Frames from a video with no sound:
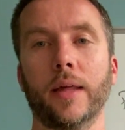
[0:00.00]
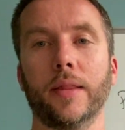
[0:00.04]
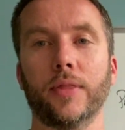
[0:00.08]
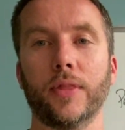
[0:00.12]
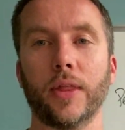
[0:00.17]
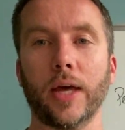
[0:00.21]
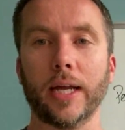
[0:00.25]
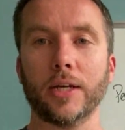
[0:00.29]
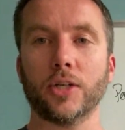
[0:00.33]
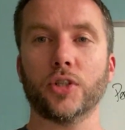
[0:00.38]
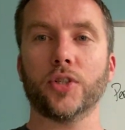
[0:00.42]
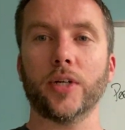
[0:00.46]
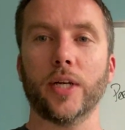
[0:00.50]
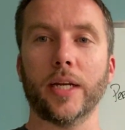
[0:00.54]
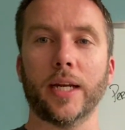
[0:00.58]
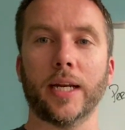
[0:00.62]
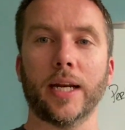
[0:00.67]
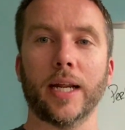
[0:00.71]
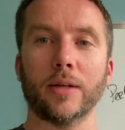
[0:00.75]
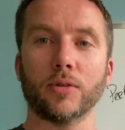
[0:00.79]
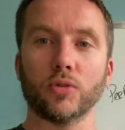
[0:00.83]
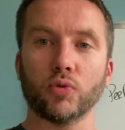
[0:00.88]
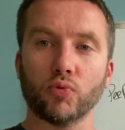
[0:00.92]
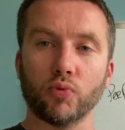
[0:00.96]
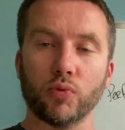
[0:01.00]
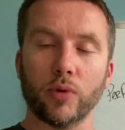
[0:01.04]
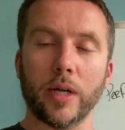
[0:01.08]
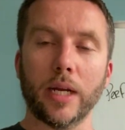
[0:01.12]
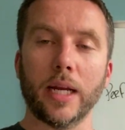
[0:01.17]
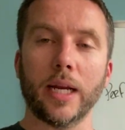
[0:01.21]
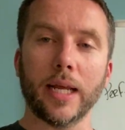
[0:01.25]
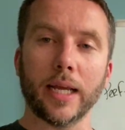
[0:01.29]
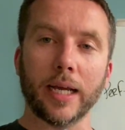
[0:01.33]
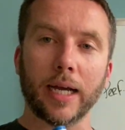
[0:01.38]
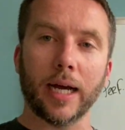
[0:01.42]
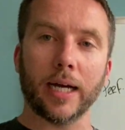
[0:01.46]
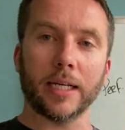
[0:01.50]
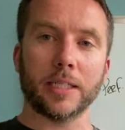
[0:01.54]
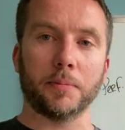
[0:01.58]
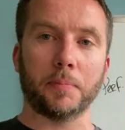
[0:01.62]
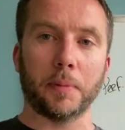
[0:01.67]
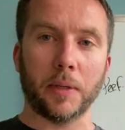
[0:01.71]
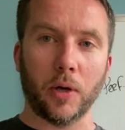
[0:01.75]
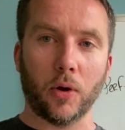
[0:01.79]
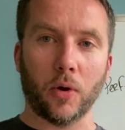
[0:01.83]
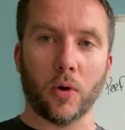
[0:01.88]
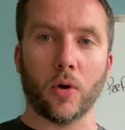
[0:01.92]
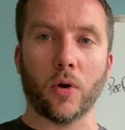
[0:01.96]
that training has really got to
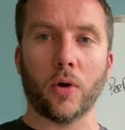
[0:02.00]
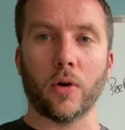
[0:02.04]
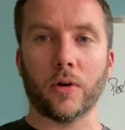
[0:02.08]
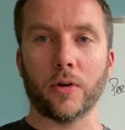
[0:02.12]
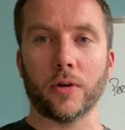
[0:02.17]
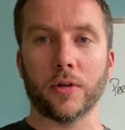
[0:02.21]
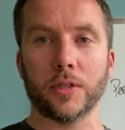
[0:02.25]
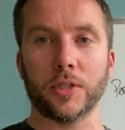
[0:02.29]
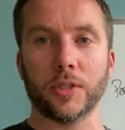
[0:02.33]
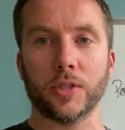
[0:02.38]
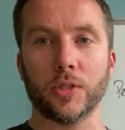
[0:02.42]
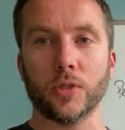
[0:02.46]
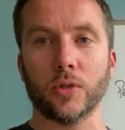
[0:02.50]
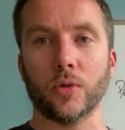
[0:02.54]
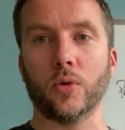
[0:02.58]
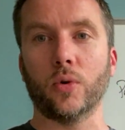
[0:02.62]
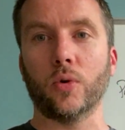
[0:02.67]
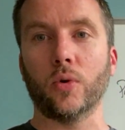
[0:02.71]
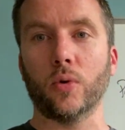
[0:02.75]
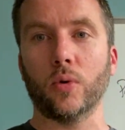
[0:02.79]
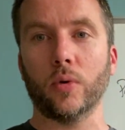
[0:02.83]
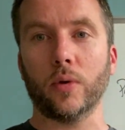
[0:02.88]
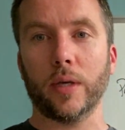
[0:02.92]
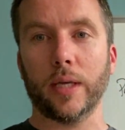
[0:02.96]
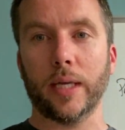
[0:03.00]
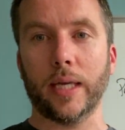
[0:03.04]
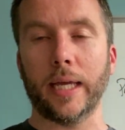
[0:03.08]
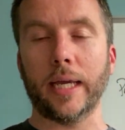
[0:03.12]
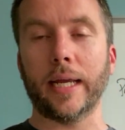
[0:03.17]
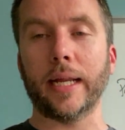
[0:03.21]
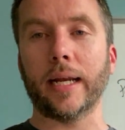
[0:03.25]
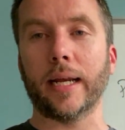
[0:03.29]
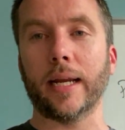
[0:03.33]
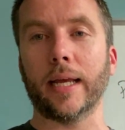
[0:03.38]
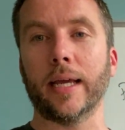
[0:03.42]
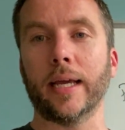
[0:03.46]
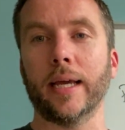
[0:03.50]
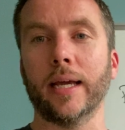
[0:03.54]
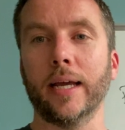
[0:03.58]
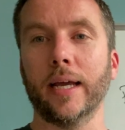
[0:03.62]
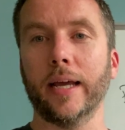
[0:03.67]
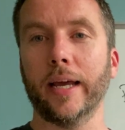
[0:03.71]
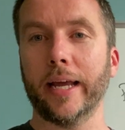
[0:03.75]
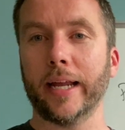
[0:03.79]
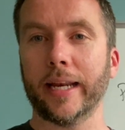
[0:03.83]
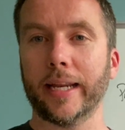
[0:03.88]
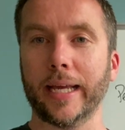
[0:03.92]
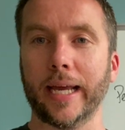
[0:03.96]
be ordered so keenly.
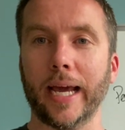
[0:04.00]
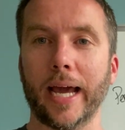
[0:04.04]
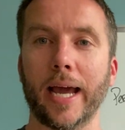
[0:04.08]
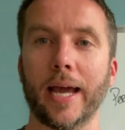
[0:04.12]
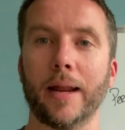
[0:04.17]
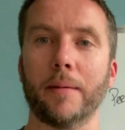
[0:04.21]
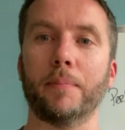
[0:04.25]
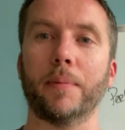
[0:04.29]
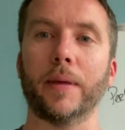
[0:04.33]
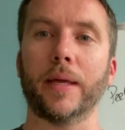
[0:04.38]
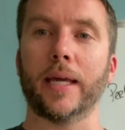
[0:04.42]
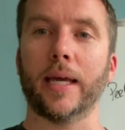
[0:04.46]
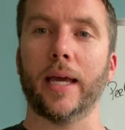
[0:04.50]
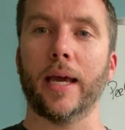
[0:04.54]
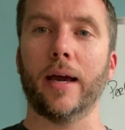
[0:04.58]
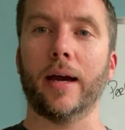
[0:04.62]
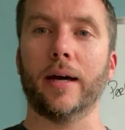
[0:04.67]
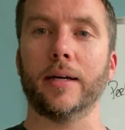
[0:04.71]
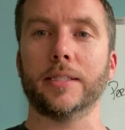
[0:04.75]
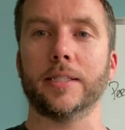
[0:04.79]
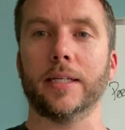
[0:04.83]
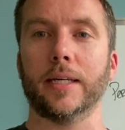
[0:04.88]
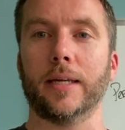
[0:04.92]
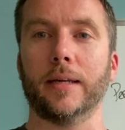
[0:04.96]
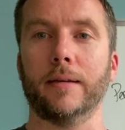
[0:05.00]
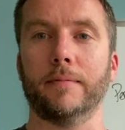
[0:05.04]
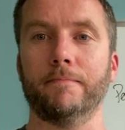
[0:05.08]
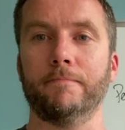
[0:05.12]
It can't be chaotic.